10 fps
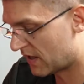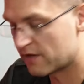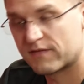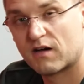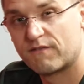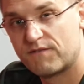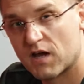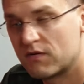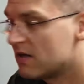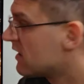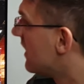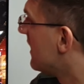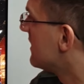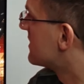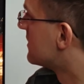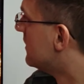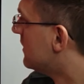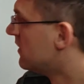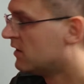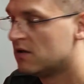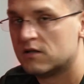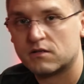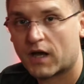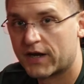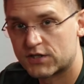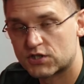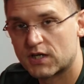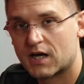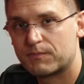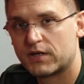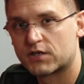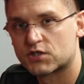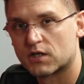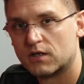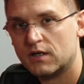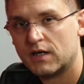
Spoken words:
have a very nice HDR picture,